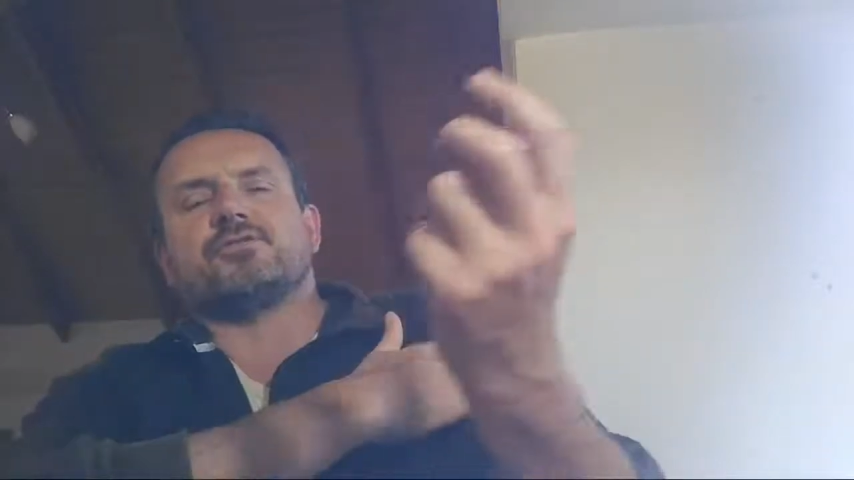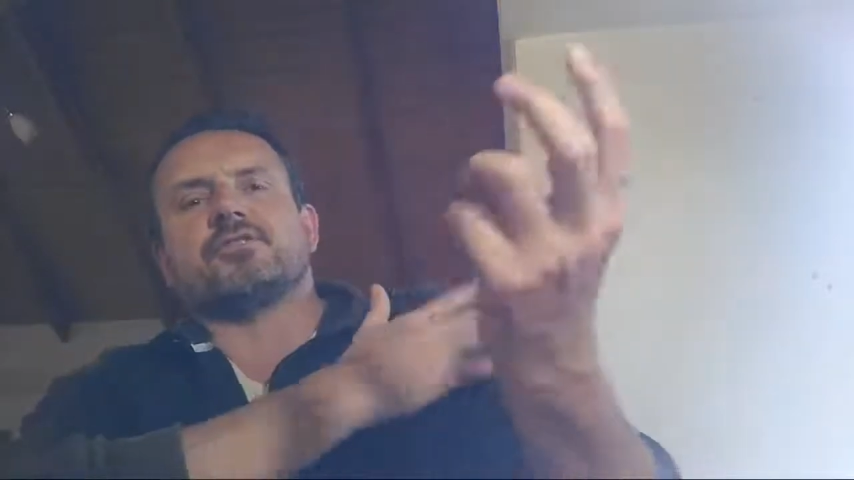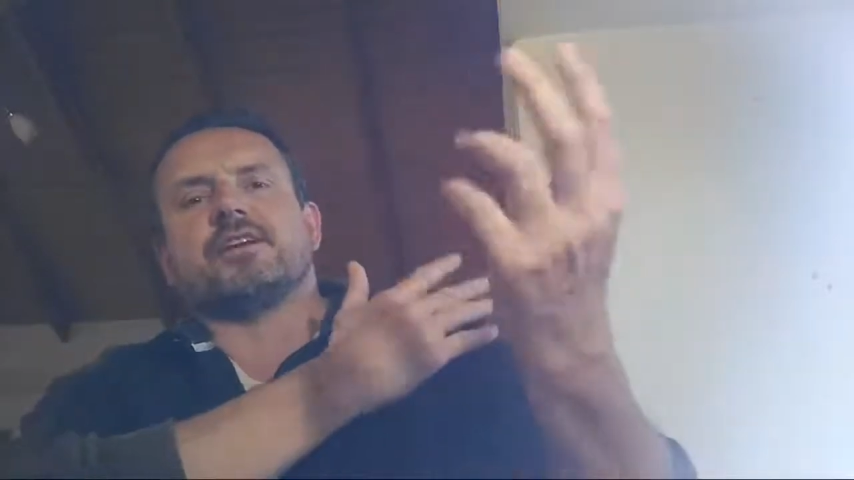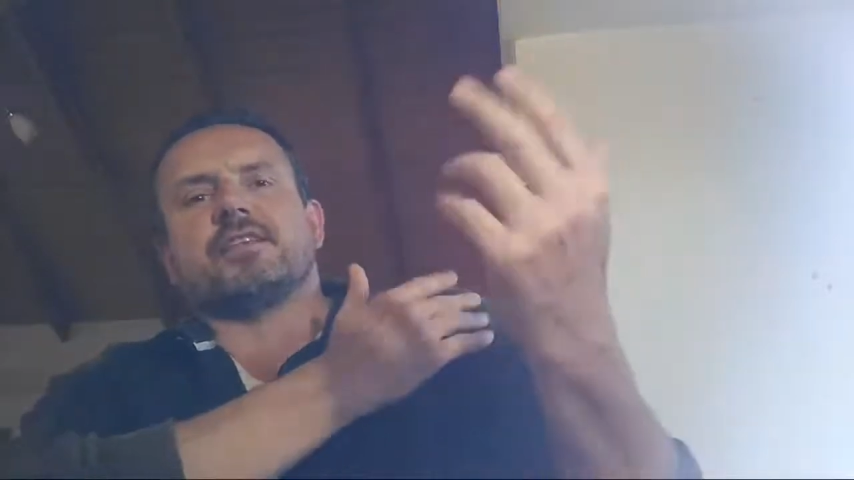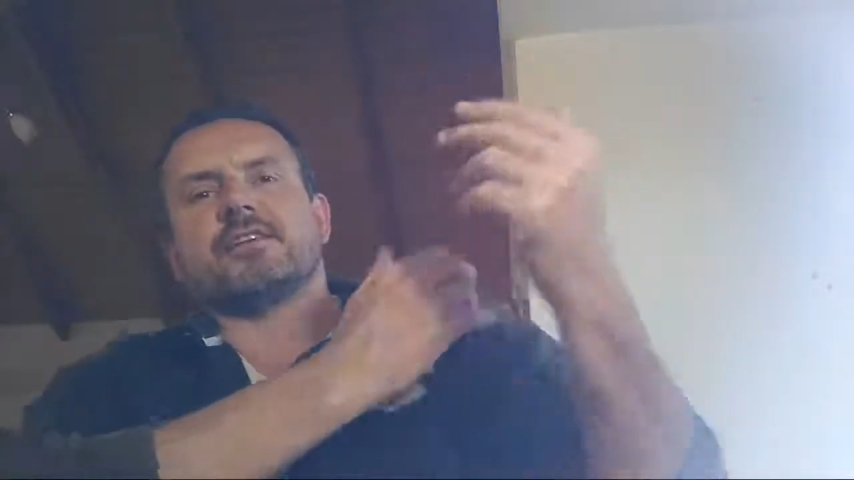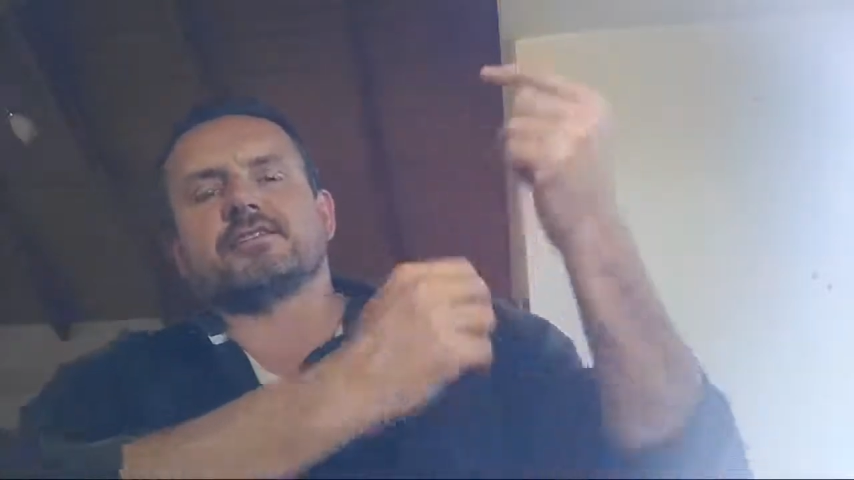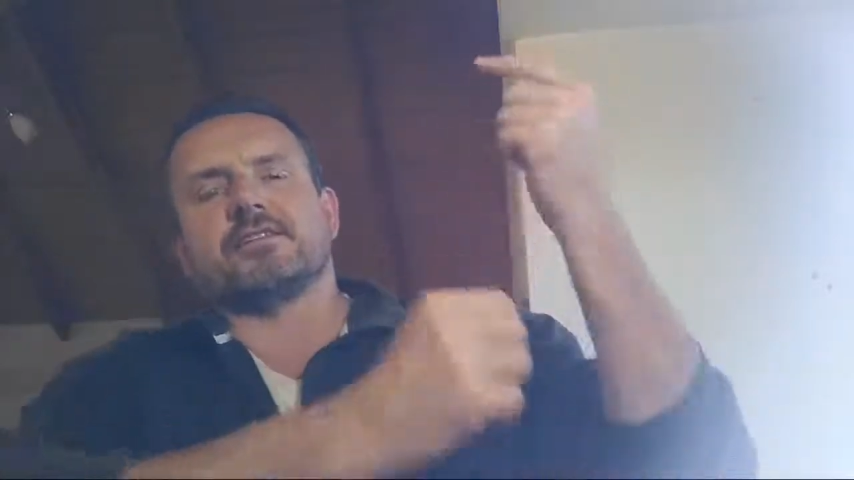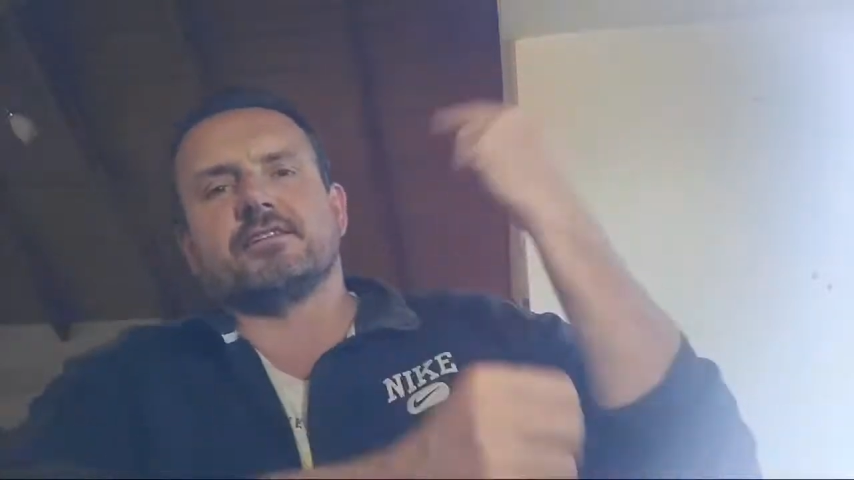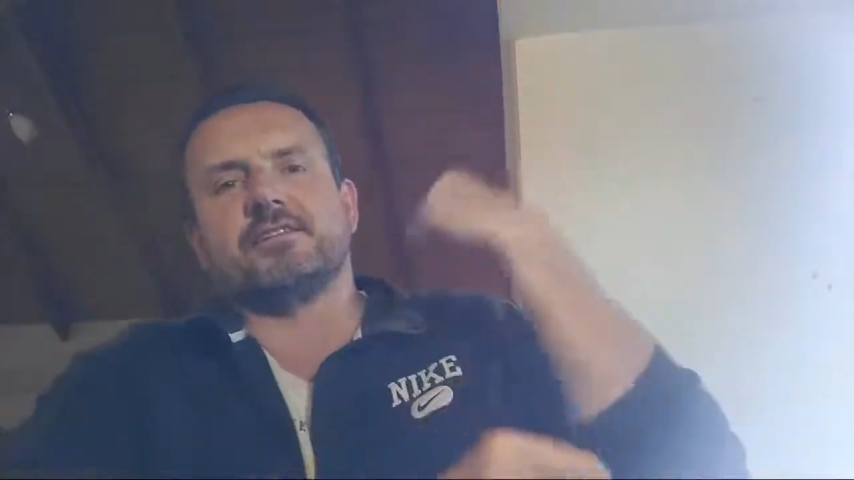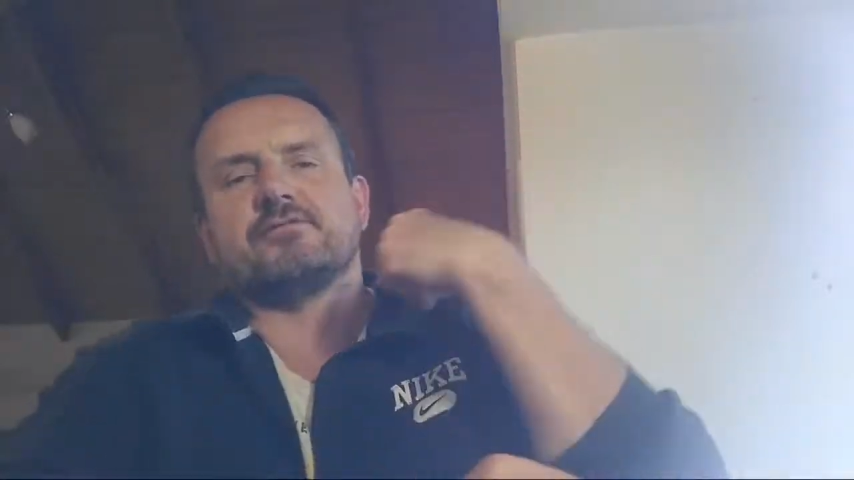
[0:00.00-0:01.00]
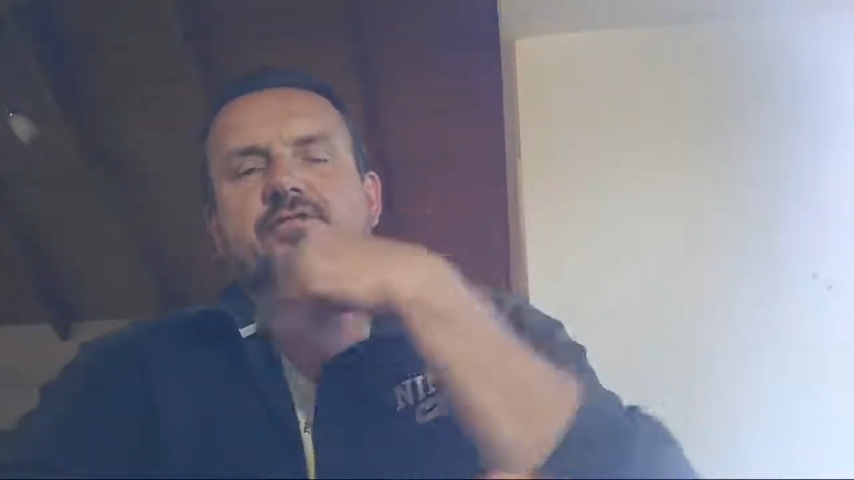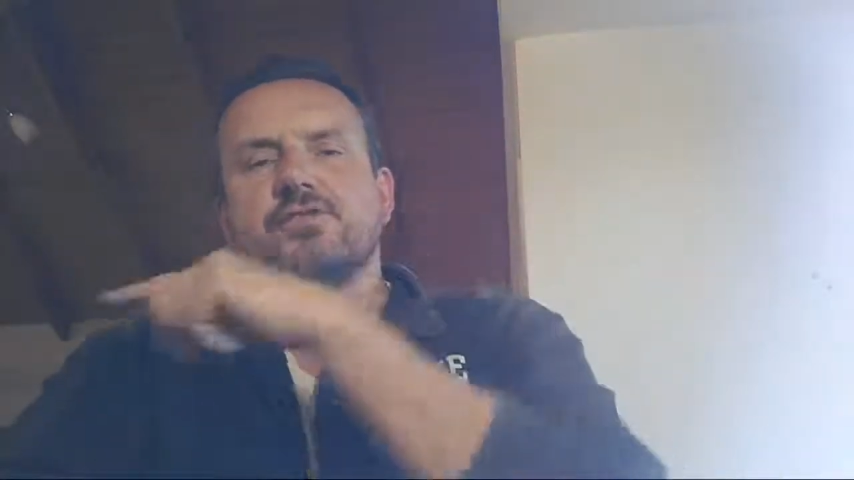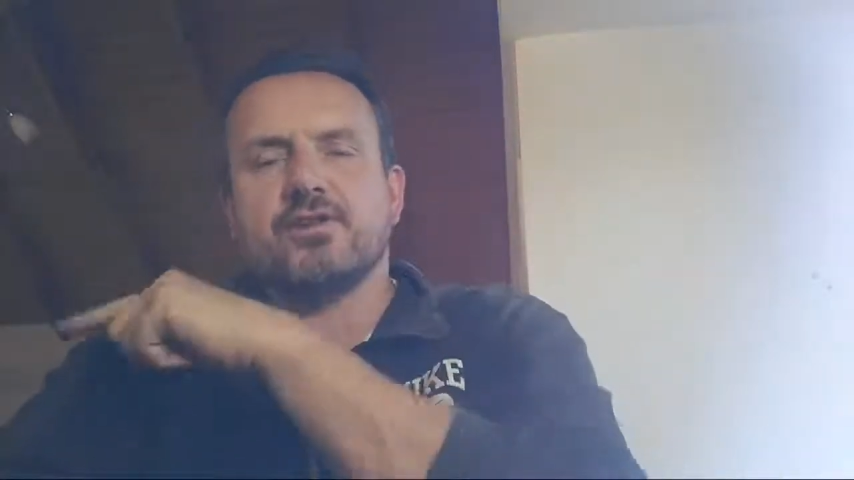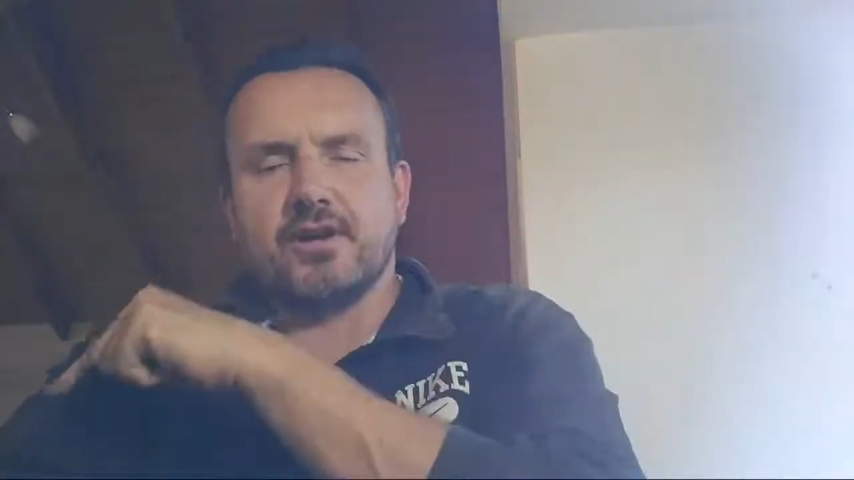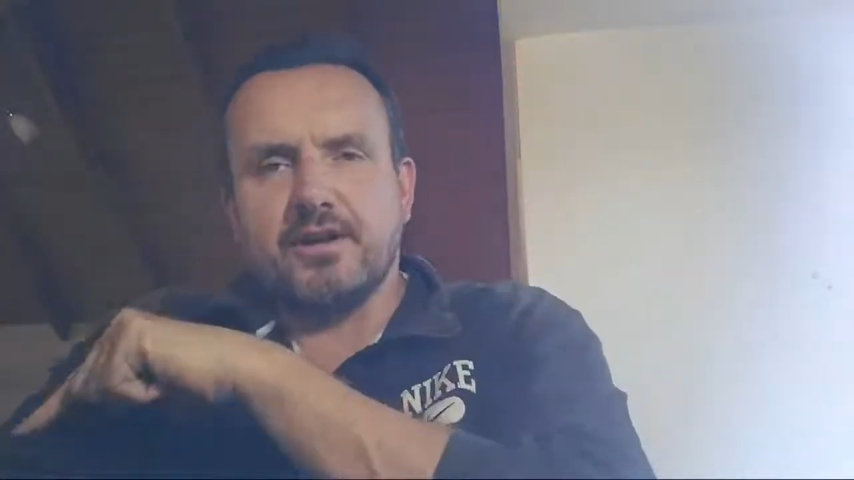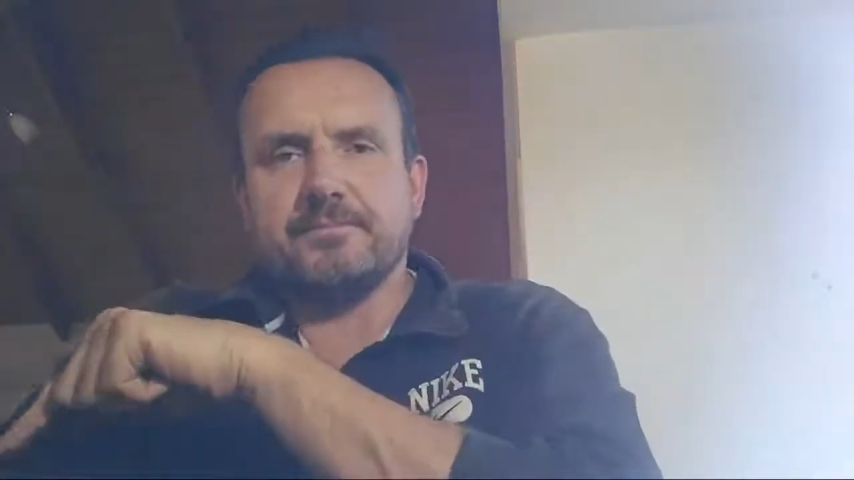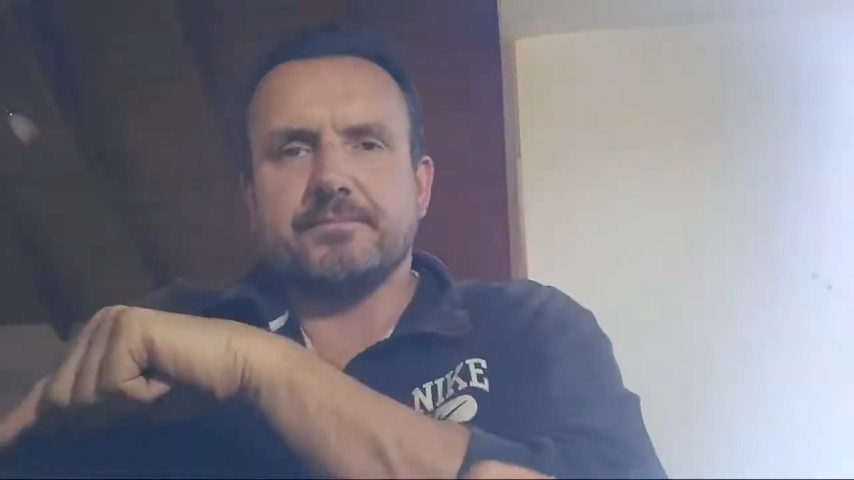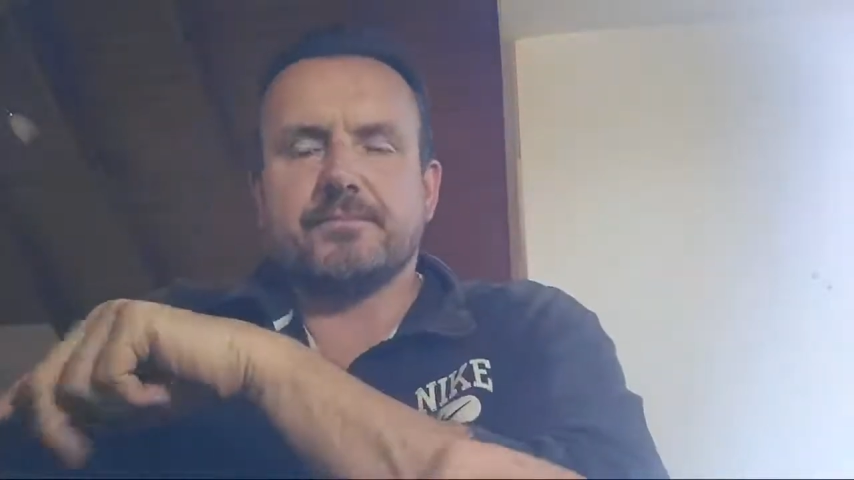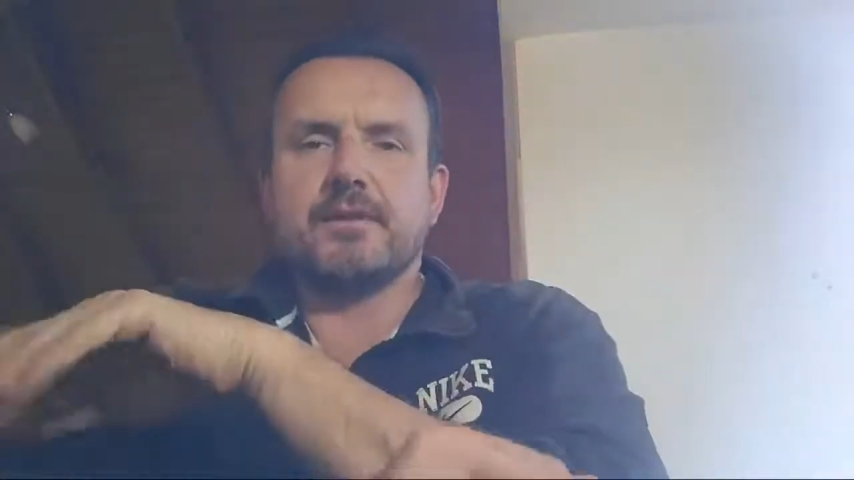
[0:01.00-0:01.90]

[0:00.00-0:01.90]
like things like Nidra Yoga,